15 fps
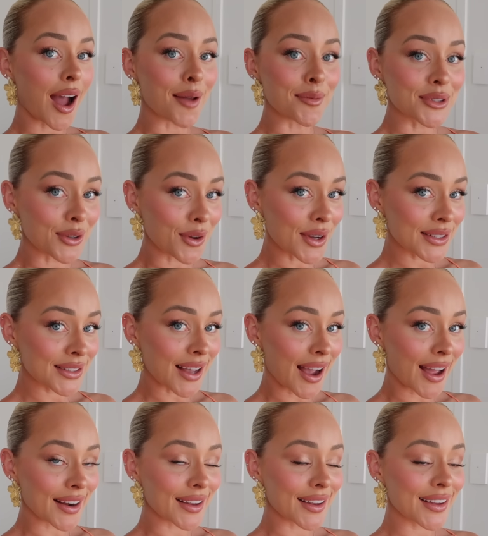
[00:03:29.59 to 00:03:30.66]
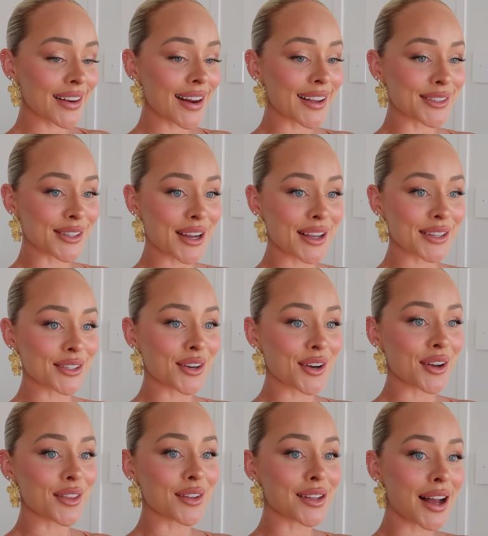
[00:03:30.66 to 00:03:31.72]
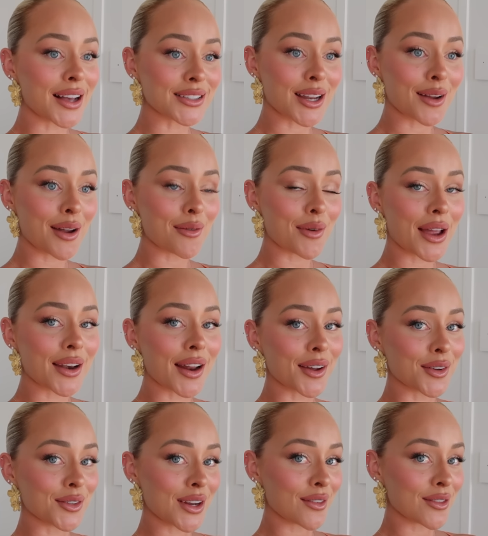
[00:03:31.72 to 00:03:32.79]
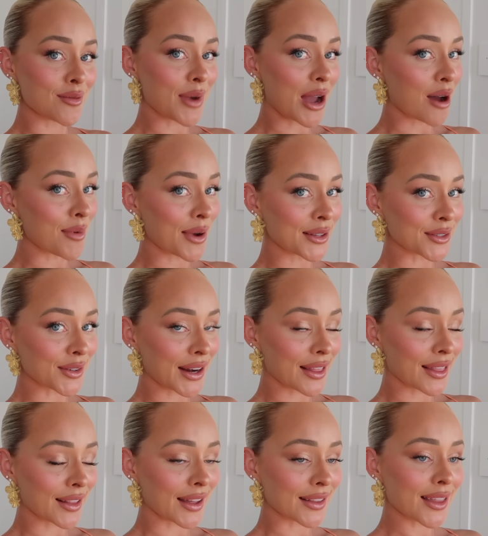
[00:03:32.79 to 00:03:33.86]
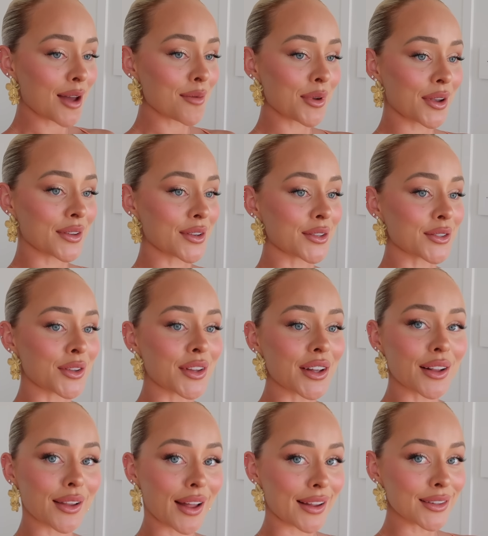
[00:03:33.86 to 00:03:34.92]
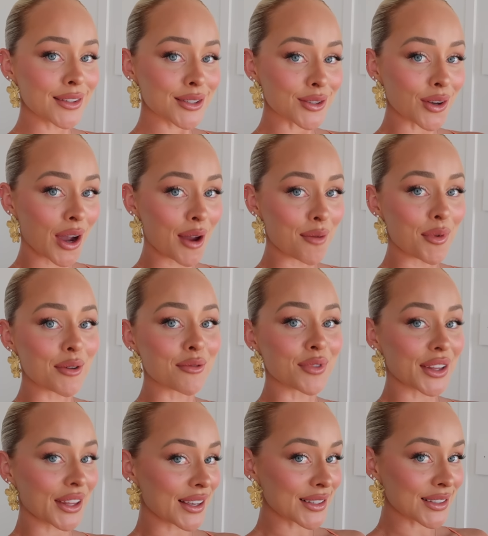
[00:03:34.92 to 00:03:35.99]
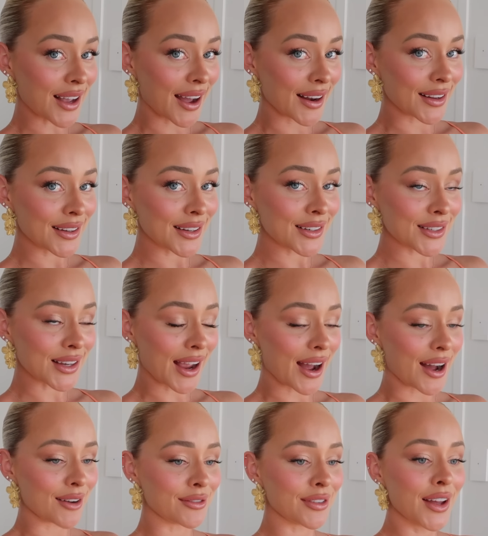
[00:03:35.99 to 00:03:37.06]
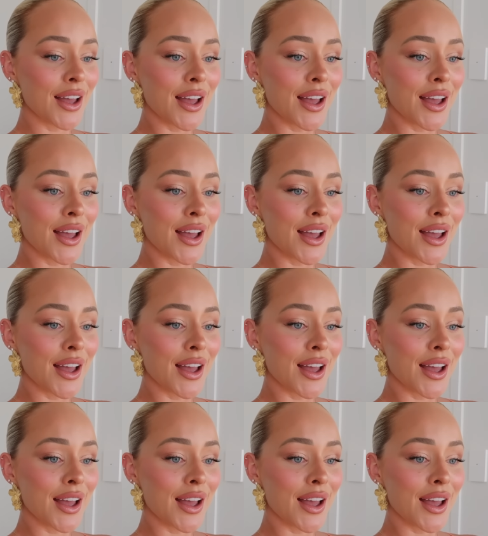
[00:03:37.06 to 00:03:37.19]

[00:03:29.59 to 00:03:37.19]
I'm so excited. As you guys know, the last time I went, I couldn't have the bowel buns or anything like that because I was on the cleanse. So I'm really excited to have